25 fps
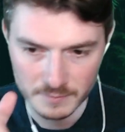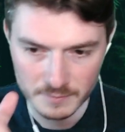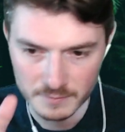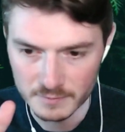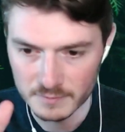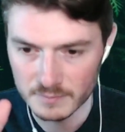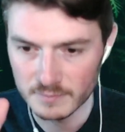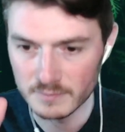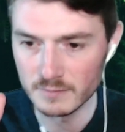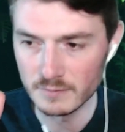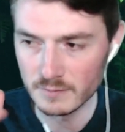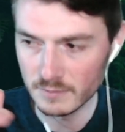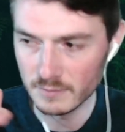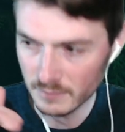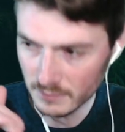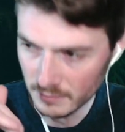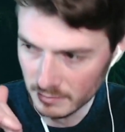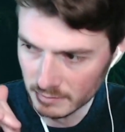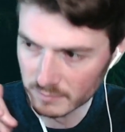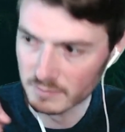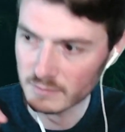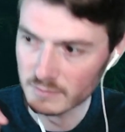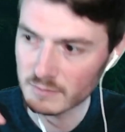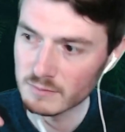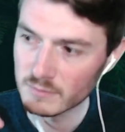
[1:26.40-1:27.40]

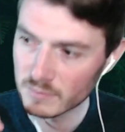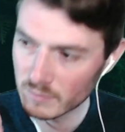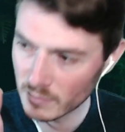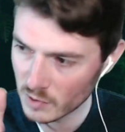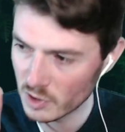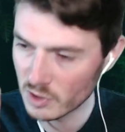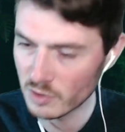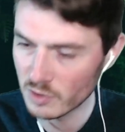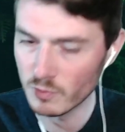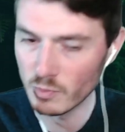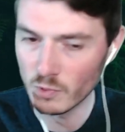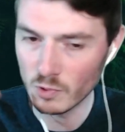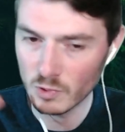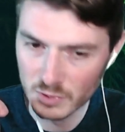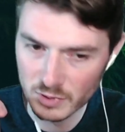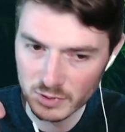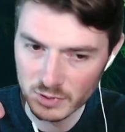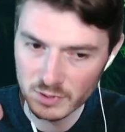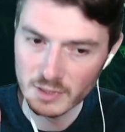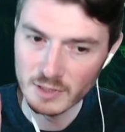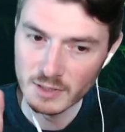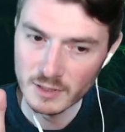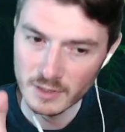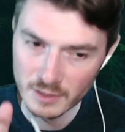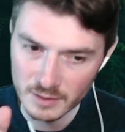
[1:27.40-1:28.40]
Mmm.
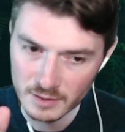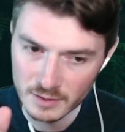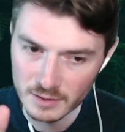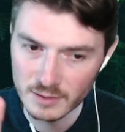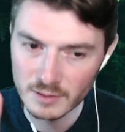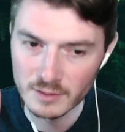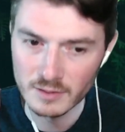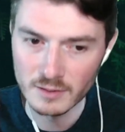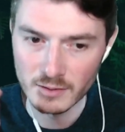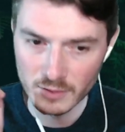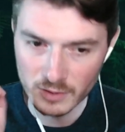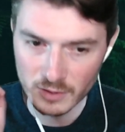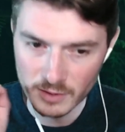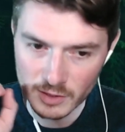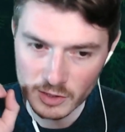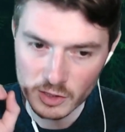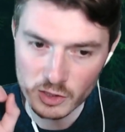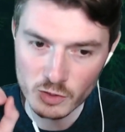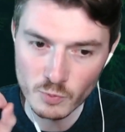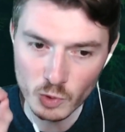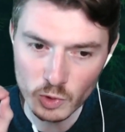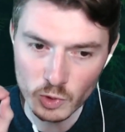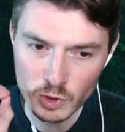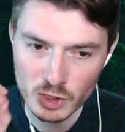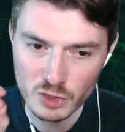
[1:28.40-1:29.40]
Smooth.
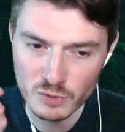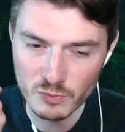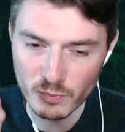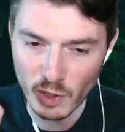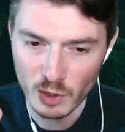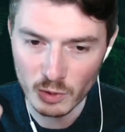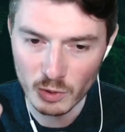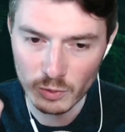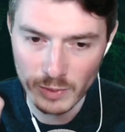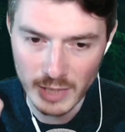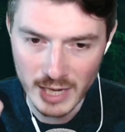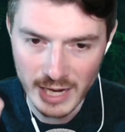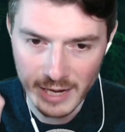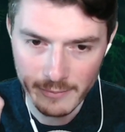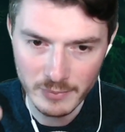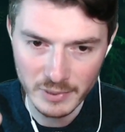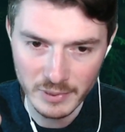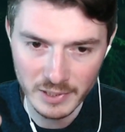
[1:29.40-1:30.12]
Smooth small rap.